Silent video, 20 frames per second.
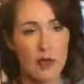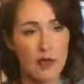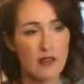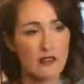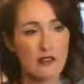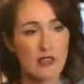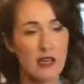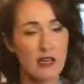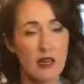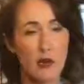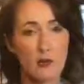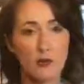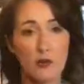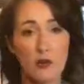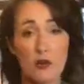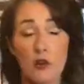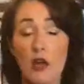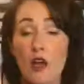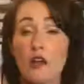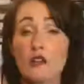As thank you
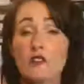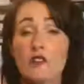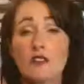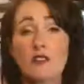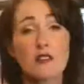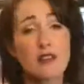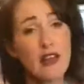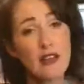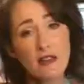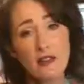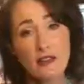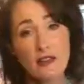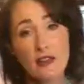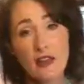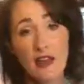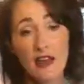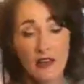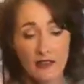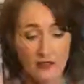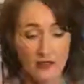through. very so much for watching.
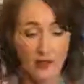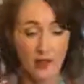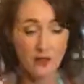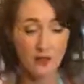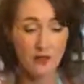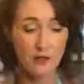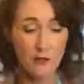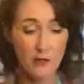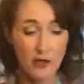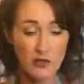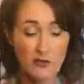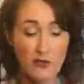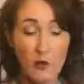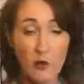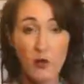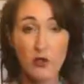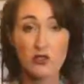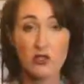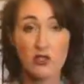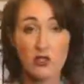Yeah, thanks so much for
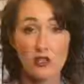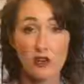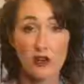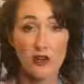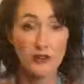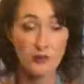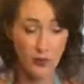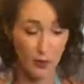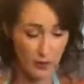watching, guys.